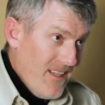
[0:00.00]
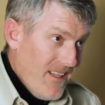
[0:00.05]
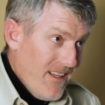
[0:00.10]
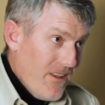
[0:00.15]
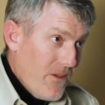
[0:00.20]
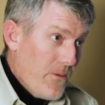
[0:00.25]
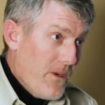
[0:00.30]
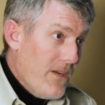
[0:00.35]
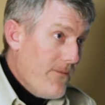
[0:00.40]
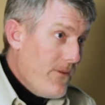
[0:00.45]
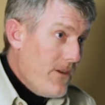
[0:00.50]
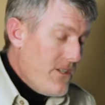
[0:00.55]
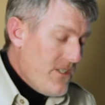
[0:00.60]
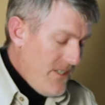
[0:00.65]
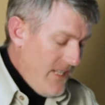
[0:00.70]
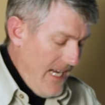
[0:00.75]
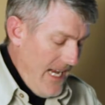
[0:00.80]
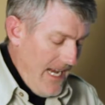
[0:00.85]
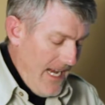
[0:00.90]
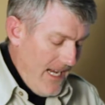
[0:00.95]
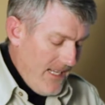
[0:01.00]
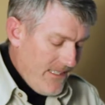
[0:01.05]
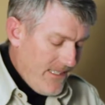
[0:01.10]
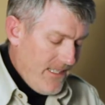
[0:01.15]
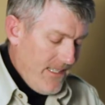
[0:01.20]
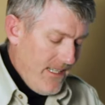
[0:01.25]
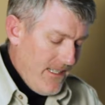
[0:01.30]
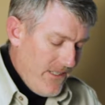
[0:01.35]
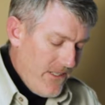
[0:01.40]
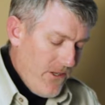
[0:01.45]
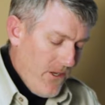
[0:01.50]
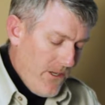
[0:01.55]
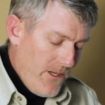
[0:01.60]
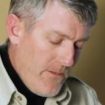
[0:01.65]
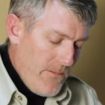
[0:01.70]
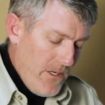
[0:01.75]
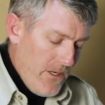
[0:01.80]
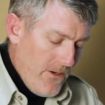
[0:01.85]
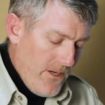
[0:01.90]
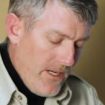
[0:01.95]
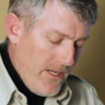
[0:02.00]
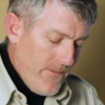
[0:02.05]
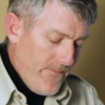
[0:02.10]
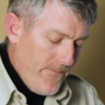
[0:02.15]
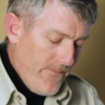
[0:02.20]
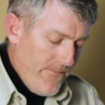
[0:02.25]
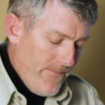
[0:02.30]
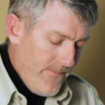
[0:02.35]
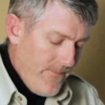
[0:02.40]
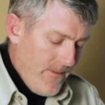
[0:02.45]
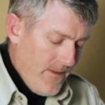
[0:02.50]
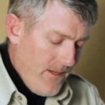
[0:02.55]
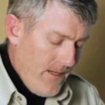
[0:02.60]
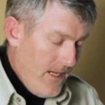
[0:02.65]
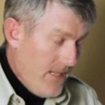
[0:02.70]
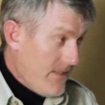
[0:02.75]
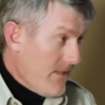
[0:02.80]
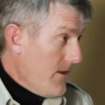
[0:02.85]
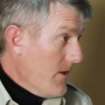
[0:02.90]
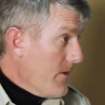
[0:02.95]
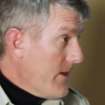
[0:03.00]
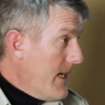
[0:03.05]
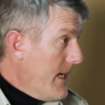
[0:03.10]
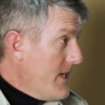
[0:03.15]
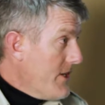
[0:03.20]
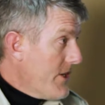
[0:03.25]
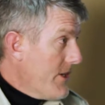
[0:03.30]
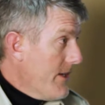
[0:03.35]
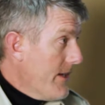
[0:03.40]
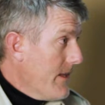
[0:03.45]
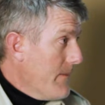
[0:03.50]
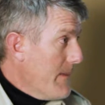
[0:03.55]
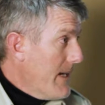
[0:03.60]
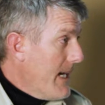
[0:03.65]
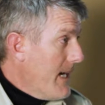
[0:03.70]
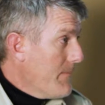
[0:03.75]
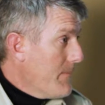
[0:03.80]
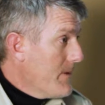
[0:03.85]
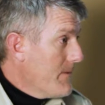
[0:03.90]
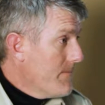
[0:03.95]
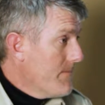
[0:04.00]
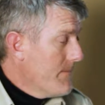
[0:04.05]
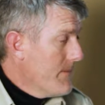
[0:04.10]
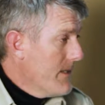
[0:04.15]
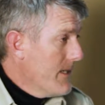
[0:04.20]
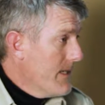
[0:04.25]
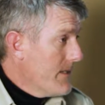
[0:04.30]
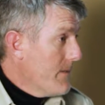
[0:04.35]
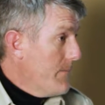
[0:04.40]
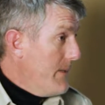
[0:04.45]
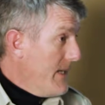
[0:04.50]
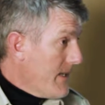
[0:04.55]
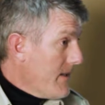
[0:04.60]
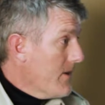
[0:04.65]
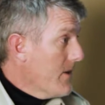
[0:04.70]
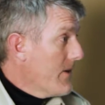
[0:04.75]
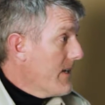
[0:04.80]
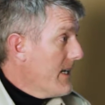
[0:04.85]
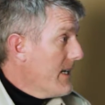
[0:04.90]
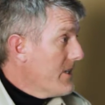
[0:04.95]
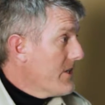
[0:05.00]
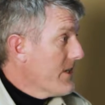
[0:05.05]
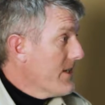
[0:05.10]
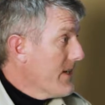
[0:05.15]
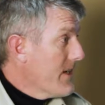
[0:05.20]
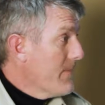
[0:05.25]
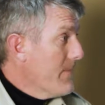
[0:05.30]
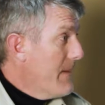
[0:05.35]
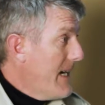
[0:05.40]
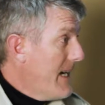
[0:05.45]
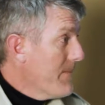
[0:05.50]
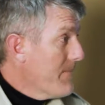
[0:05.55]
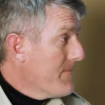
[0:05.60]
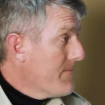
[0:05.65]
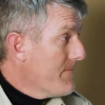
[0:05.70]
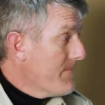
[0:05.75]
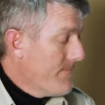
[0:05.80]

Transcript: The refuge is an asset to our community. It's a location on the map. It's a big location on the map.